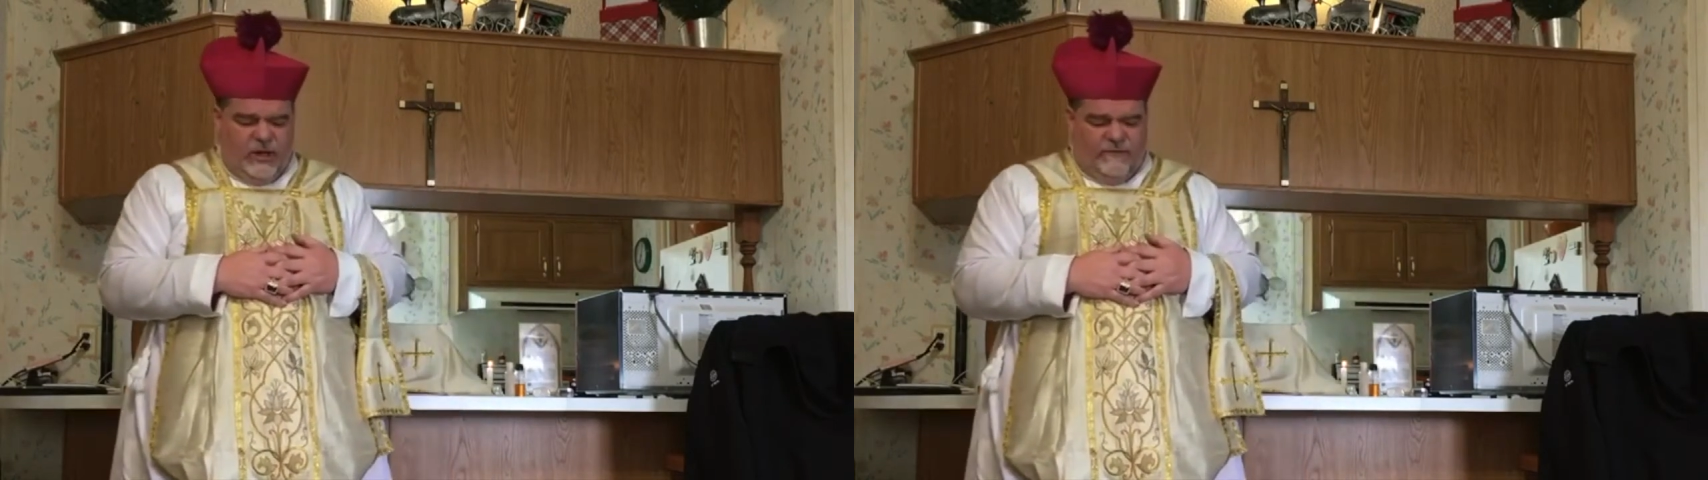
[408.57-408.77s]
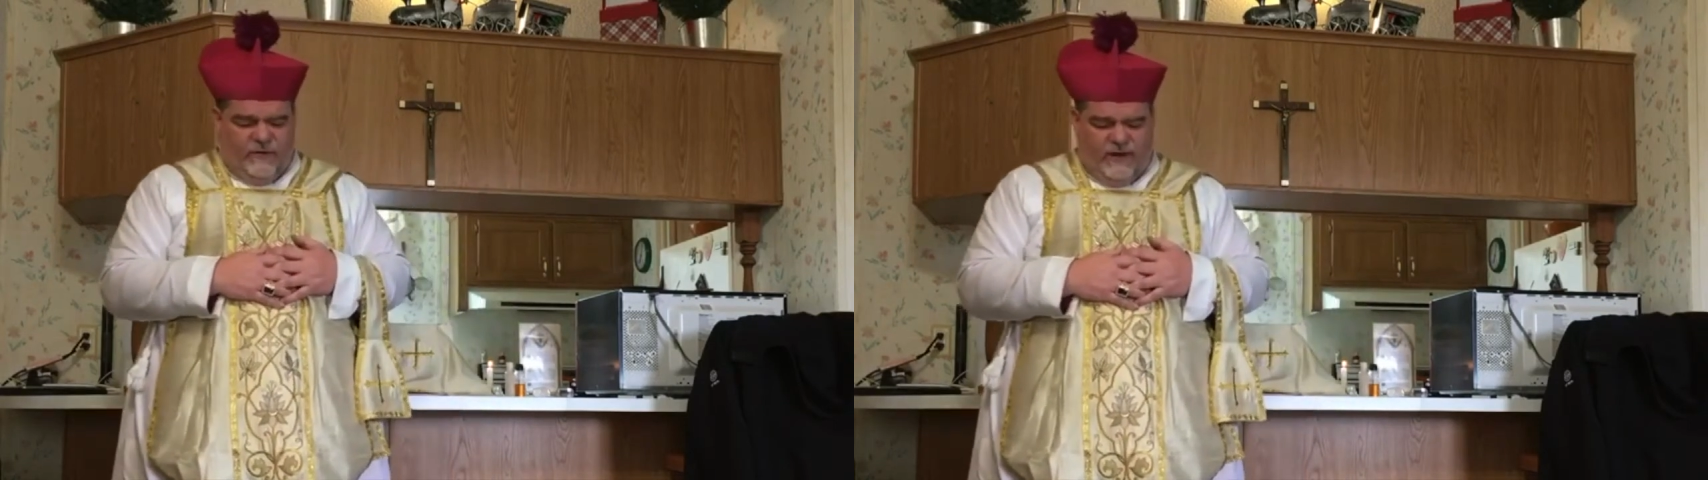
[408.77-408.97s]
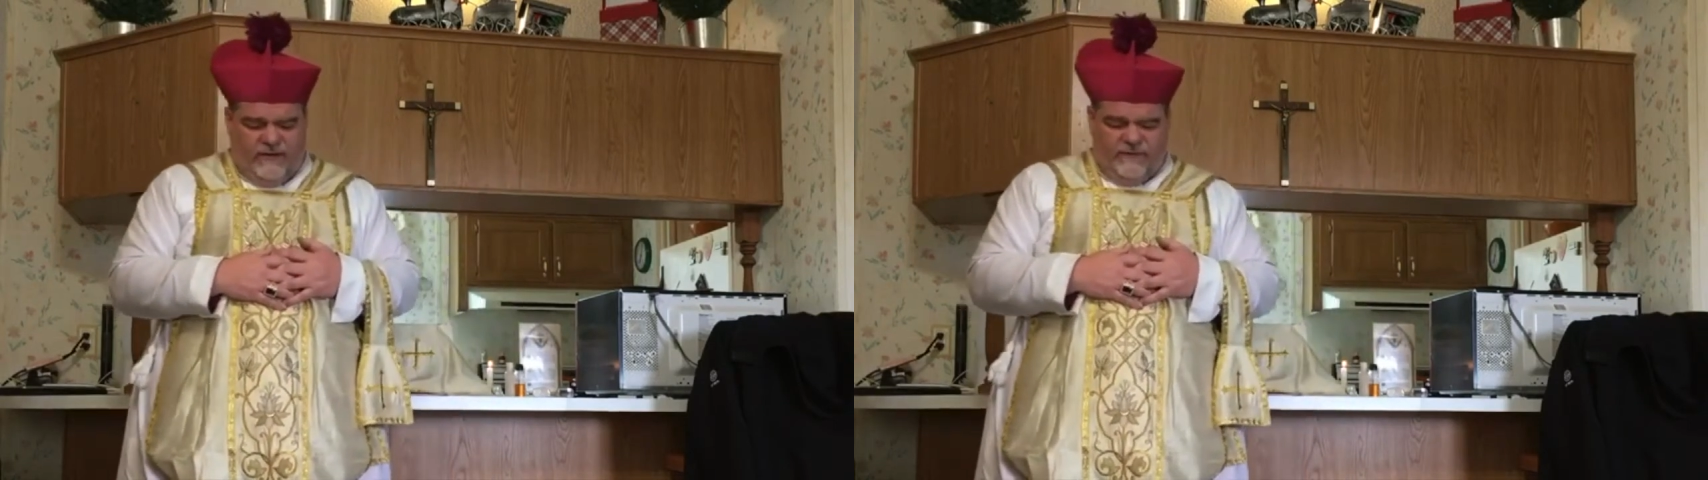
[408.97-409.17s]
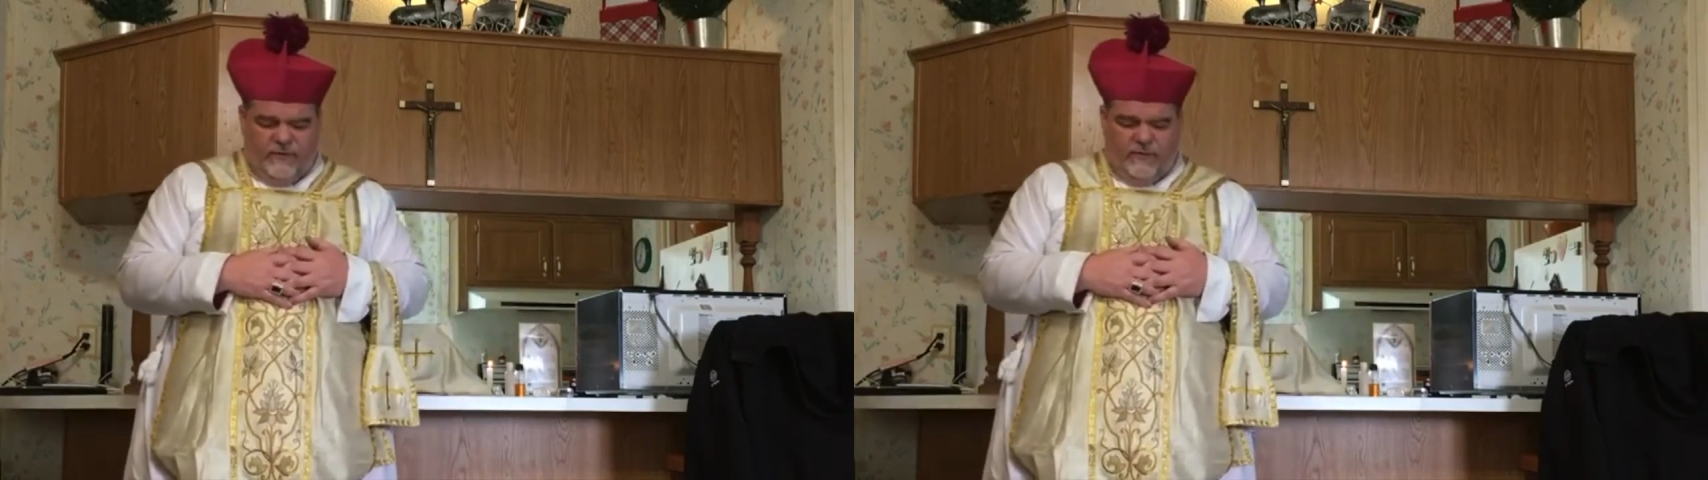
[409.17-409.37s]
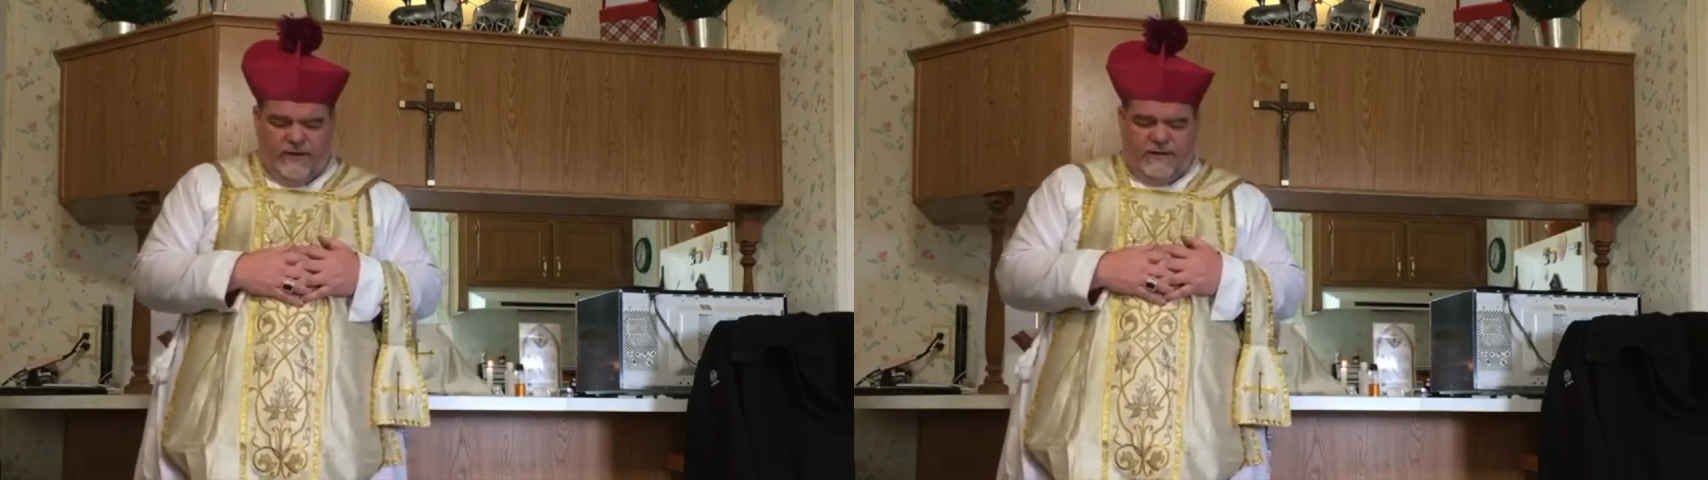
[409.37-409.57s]
for
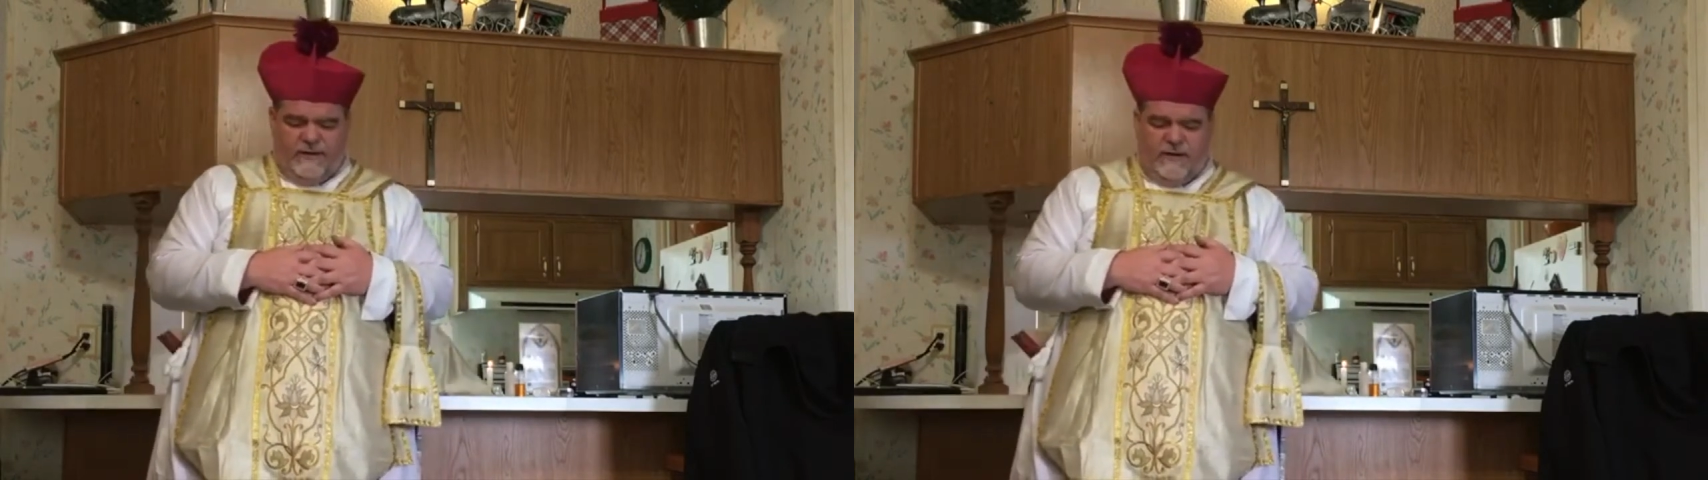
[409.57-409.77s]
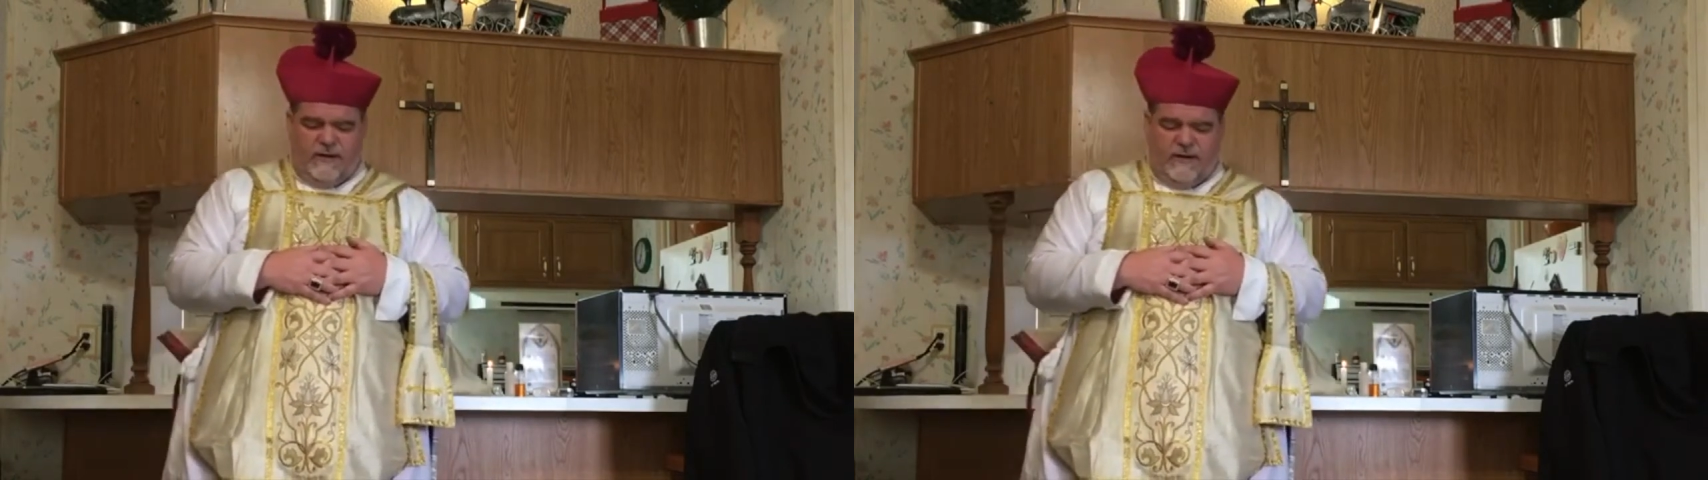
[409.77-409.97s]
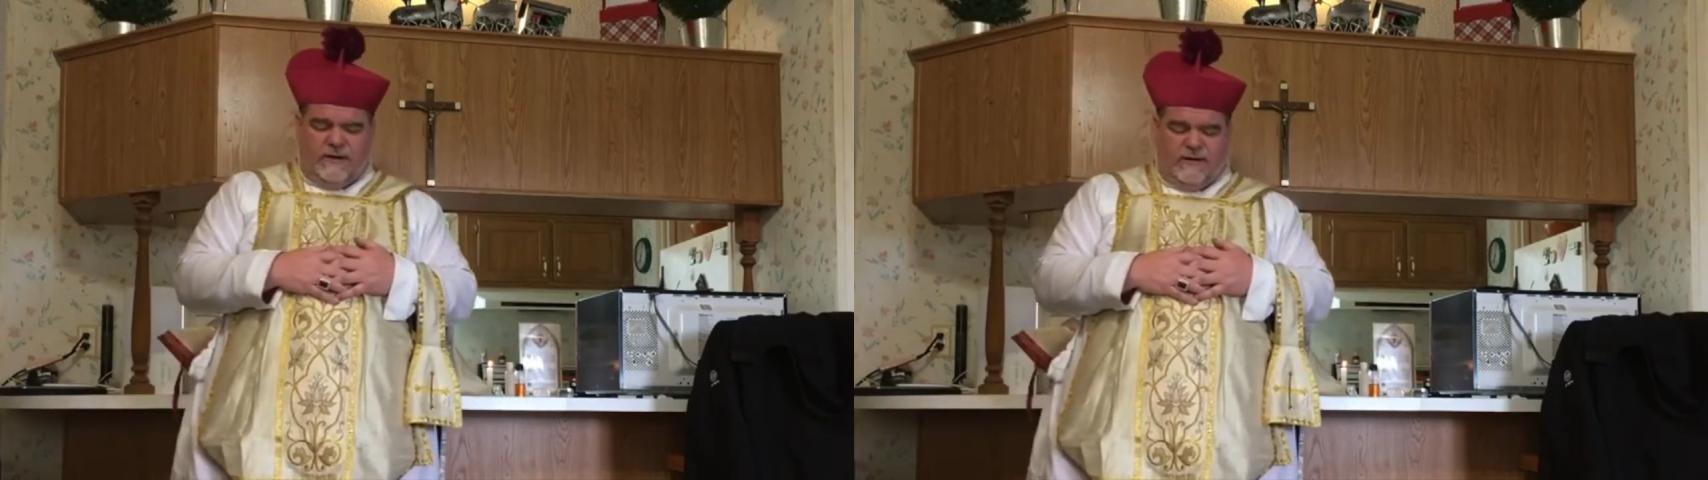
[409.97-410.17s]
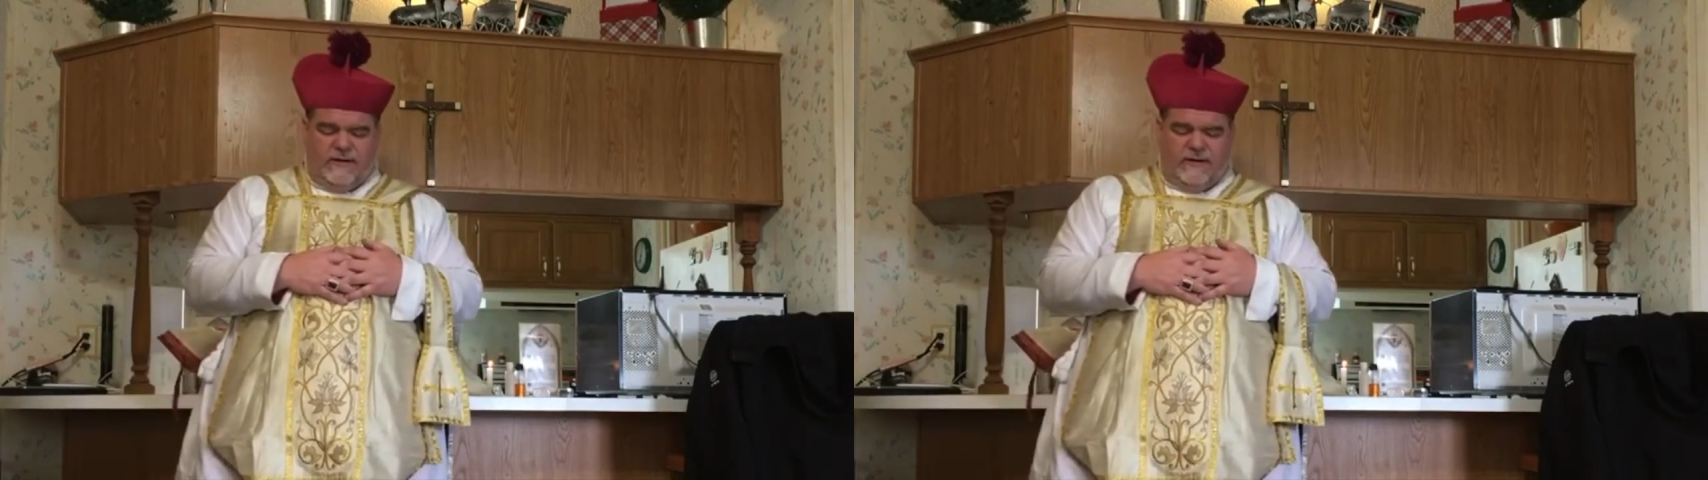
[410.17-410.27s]
everyone uh,